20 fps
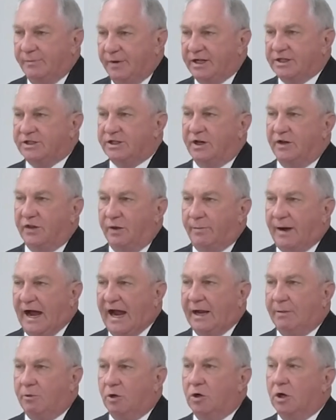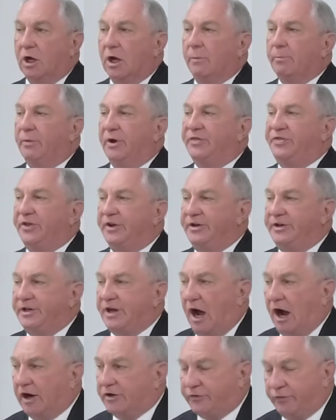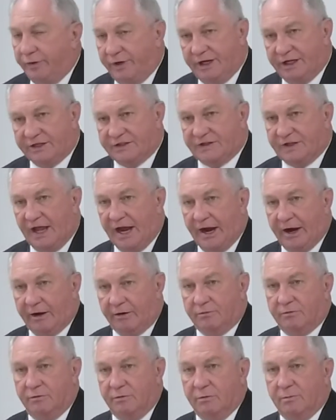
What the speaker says: mentioned in the Bible, but the doctrine is there